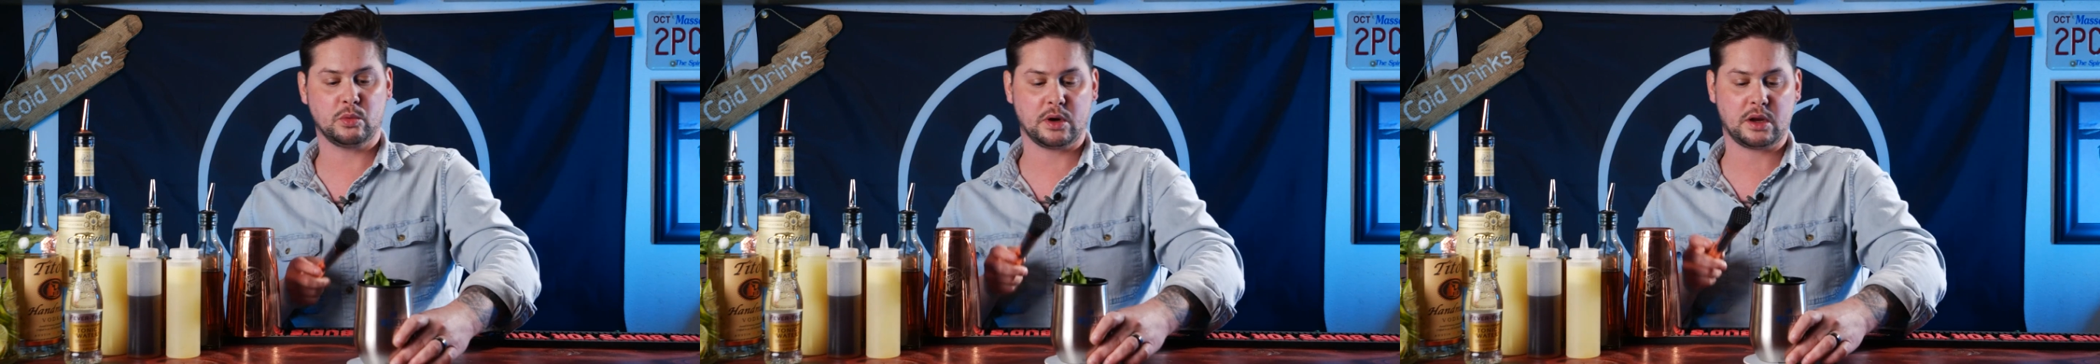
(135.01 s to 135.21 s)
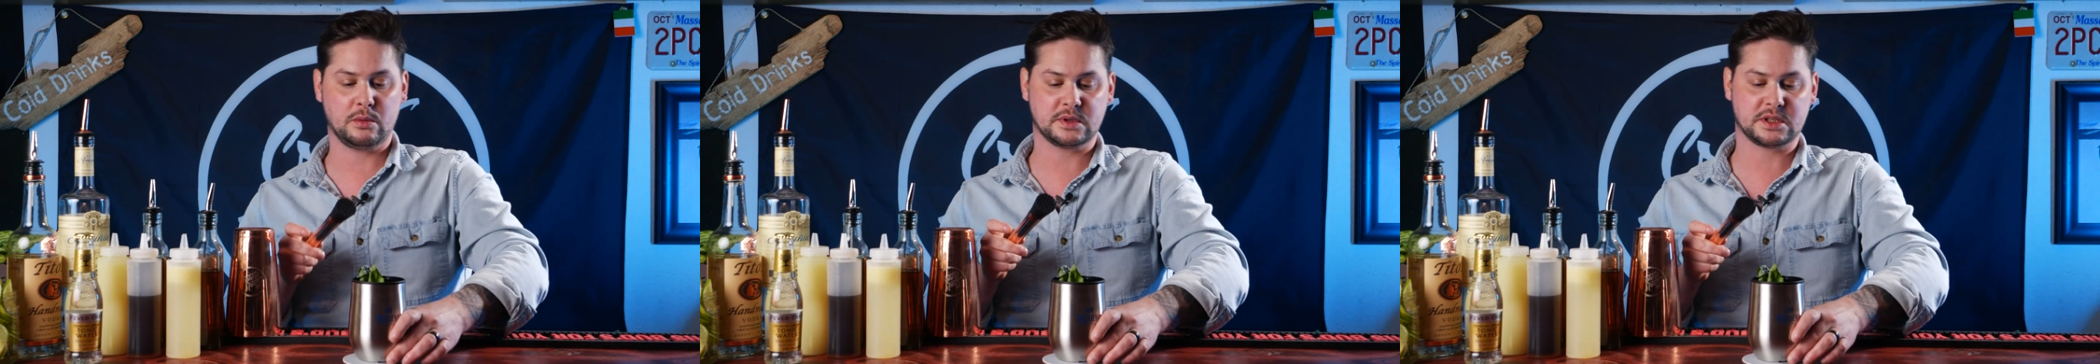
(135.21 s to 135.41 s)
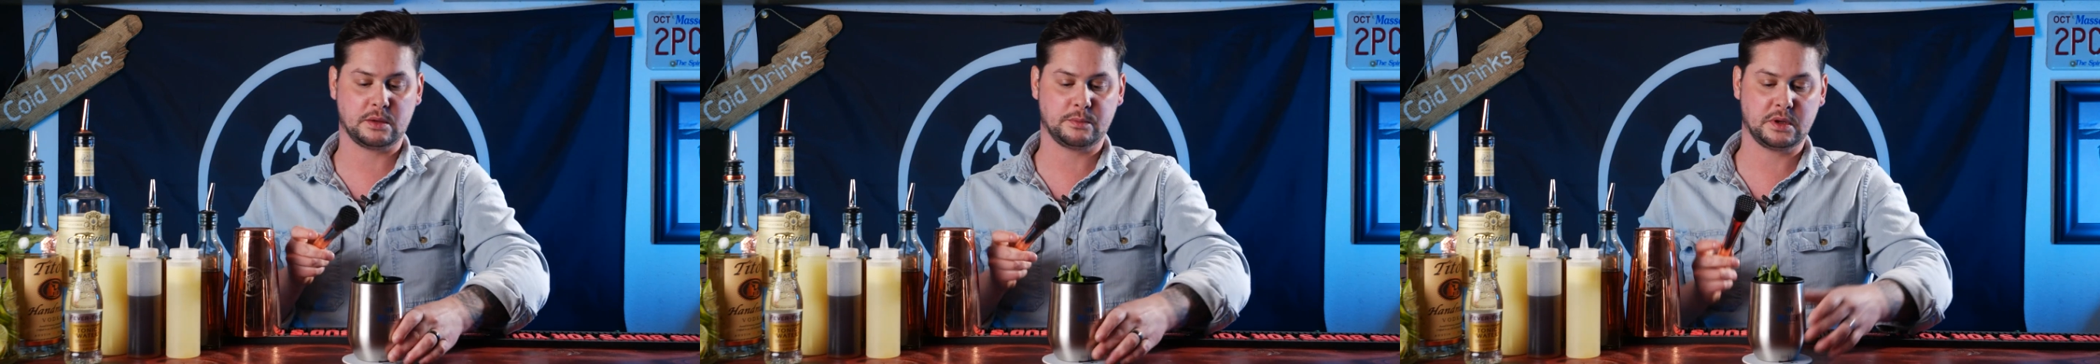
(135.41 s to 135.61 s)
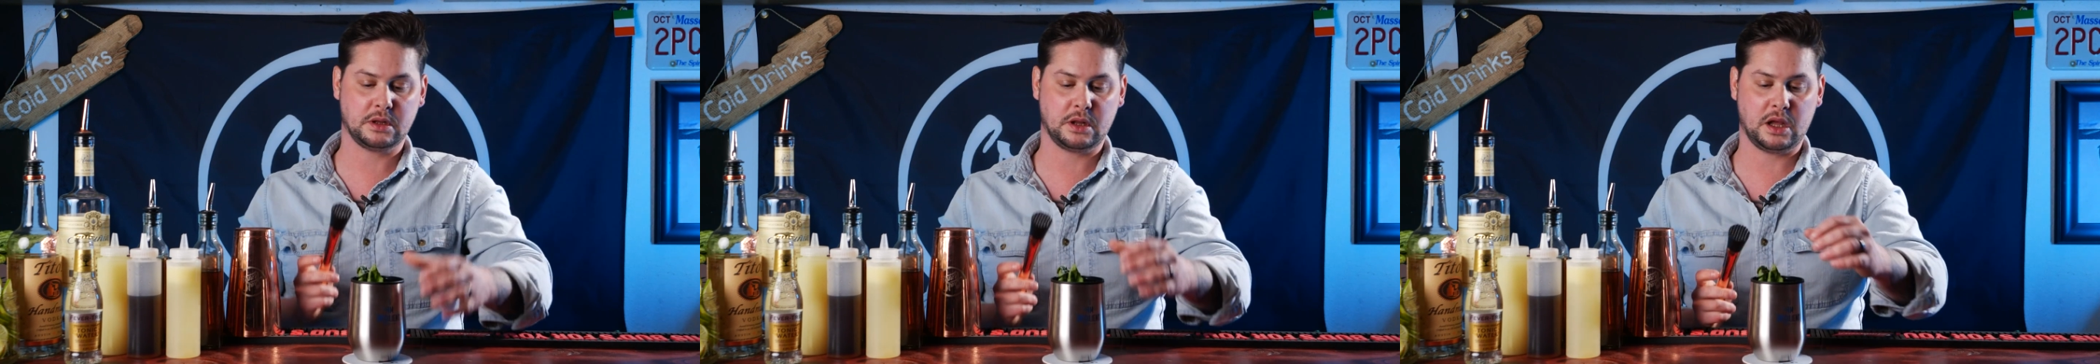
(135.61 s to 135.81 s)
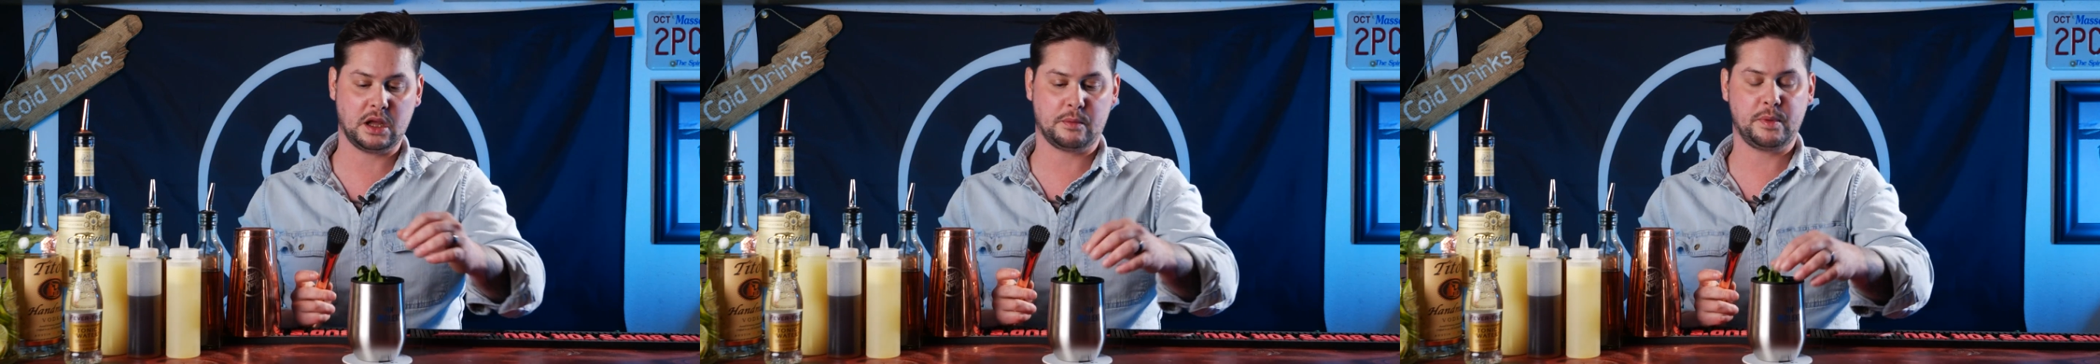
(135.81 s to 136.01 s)
working with something
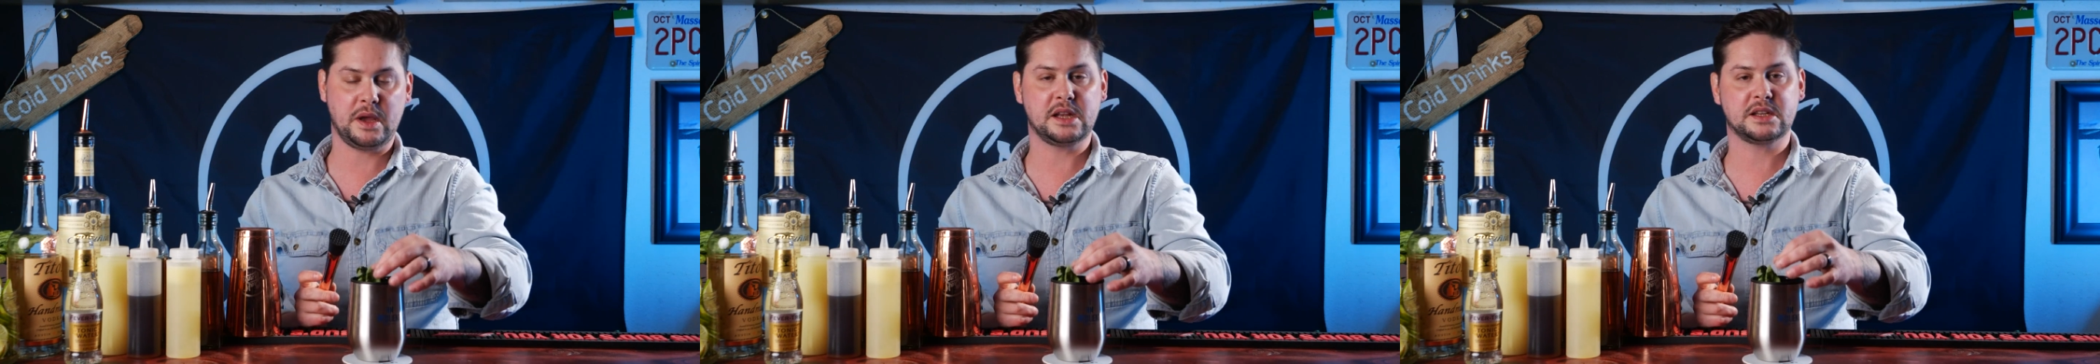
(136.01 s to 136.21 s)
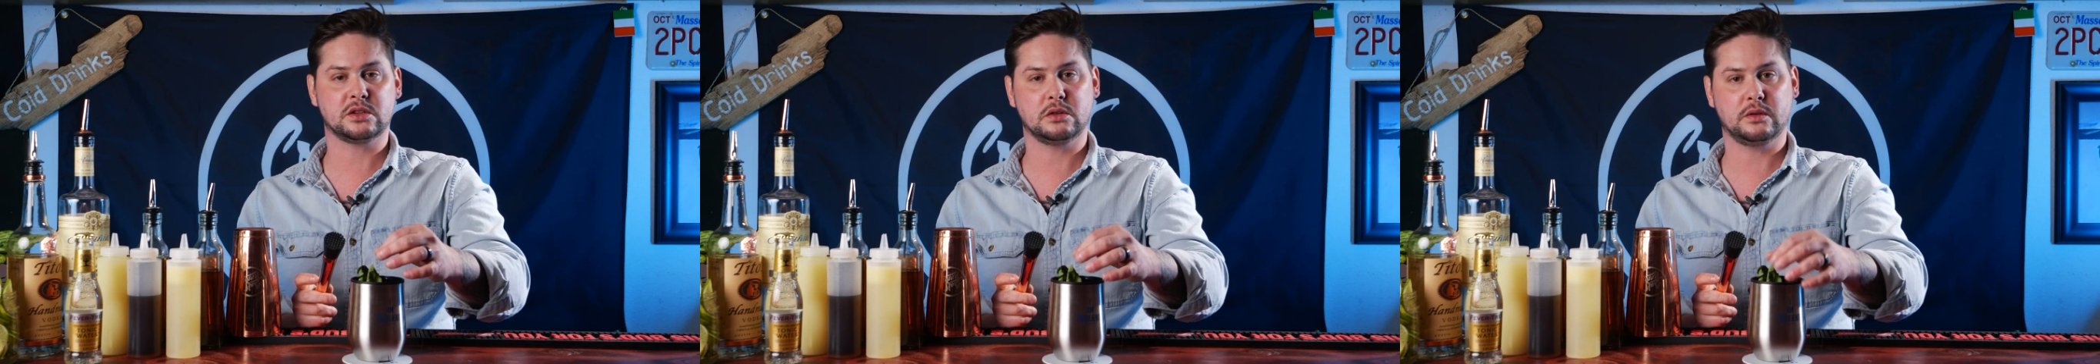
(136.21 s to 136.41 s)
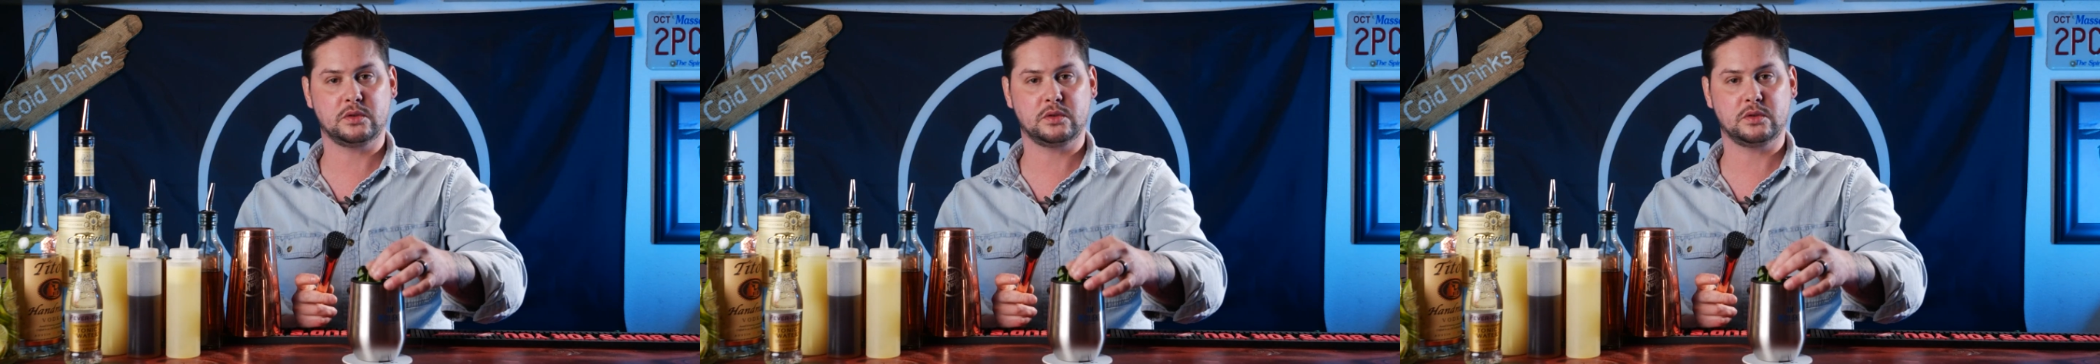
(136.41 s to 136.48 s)
like basil.